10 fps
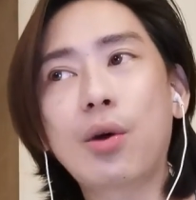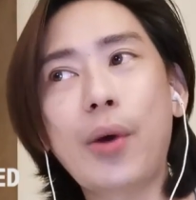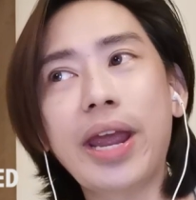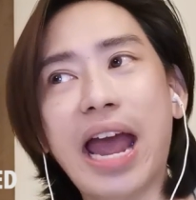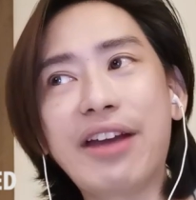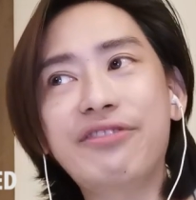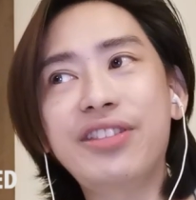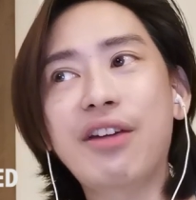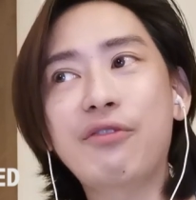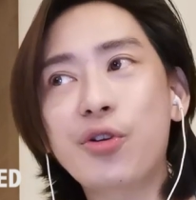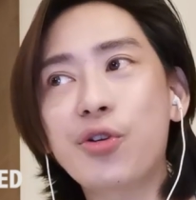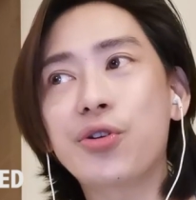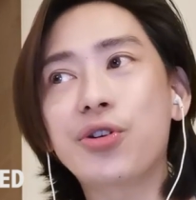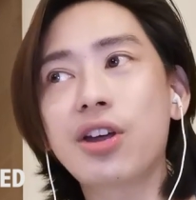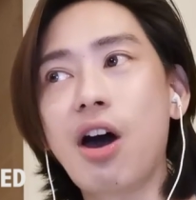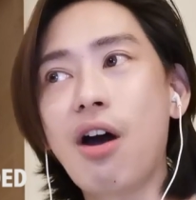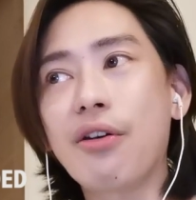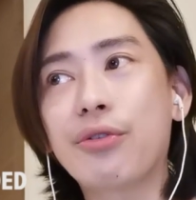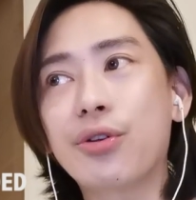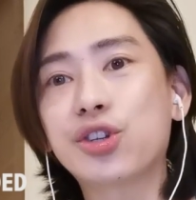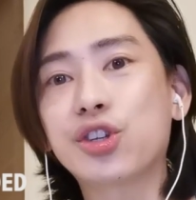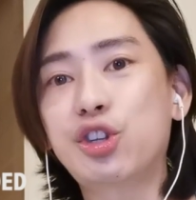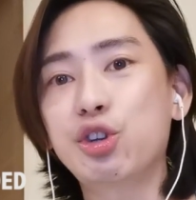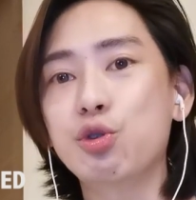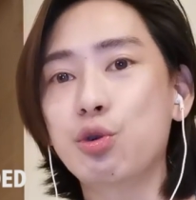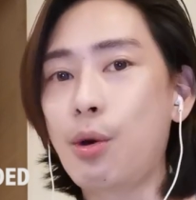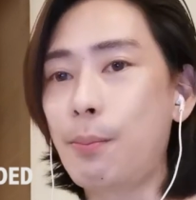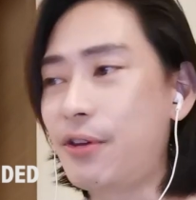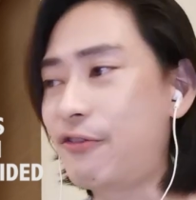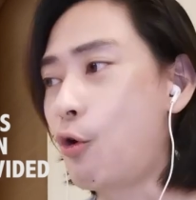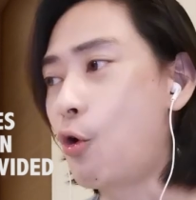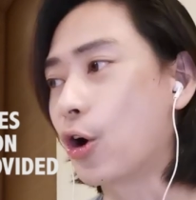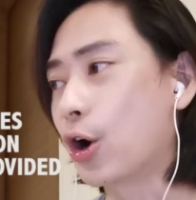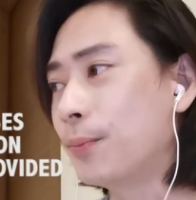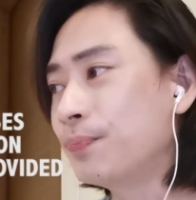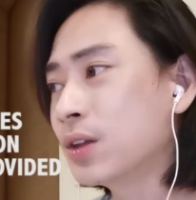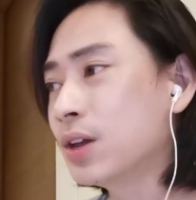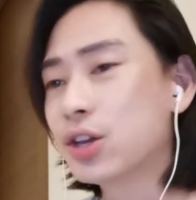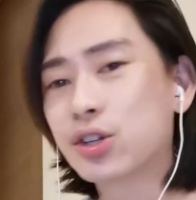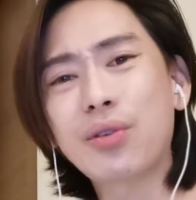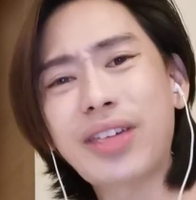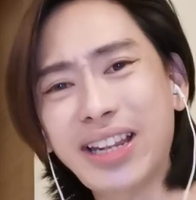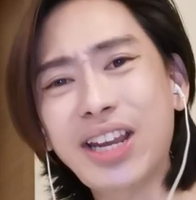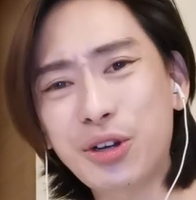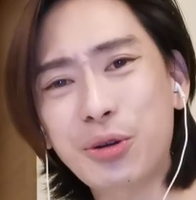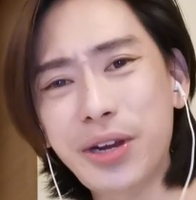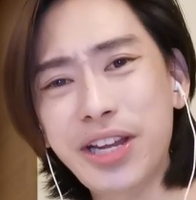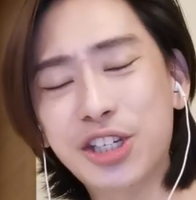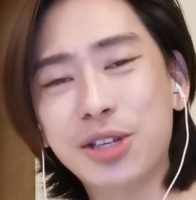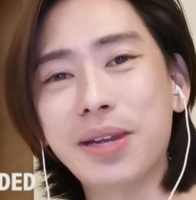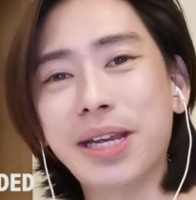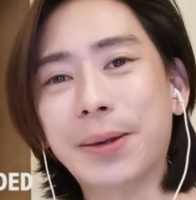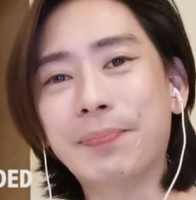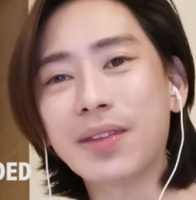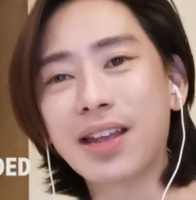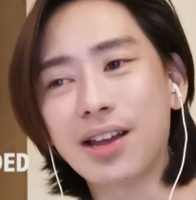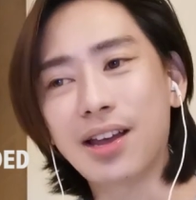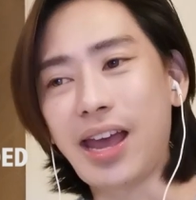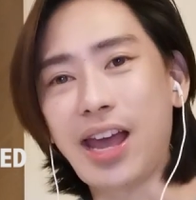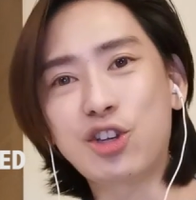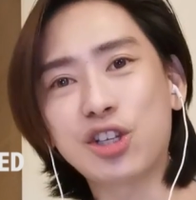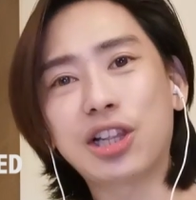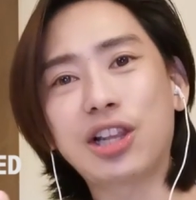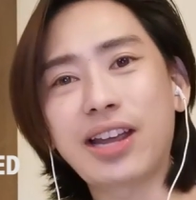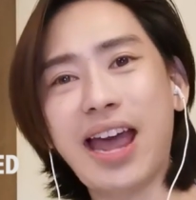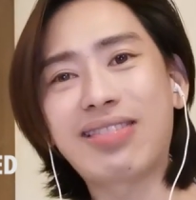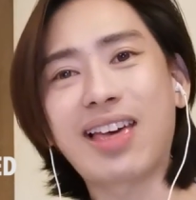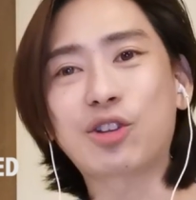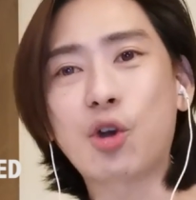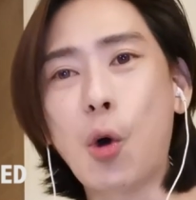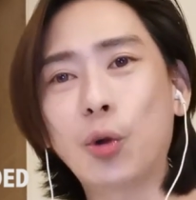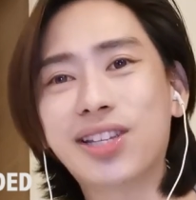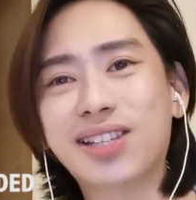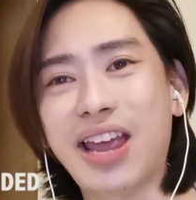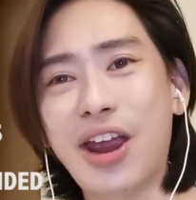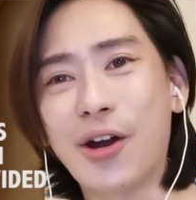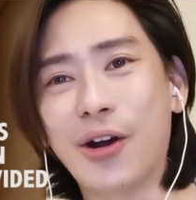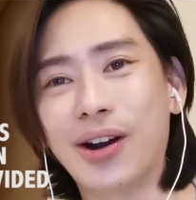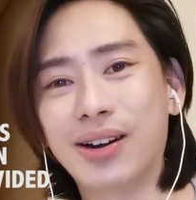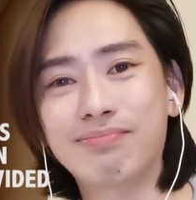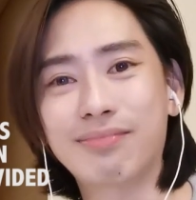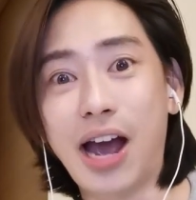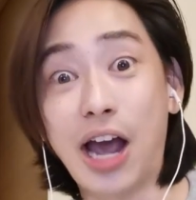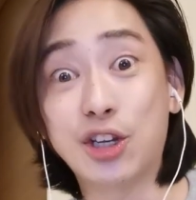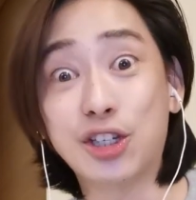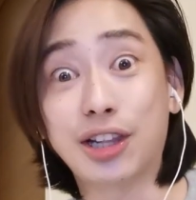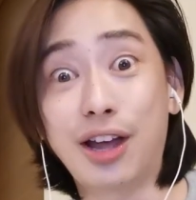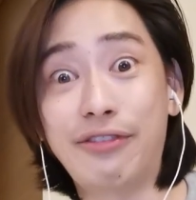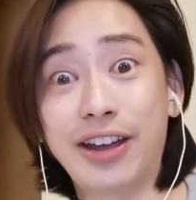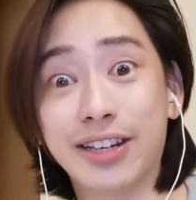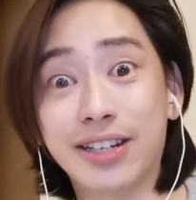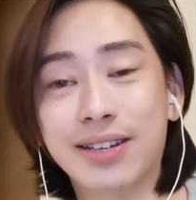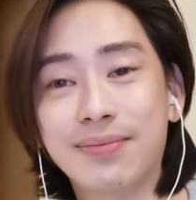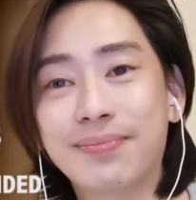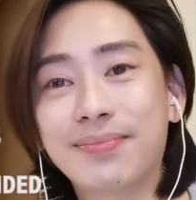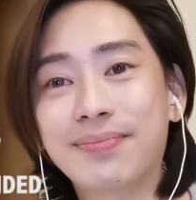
the way I've never heard others do before. So that intrigues me. And just look at that cold stare. I just love it.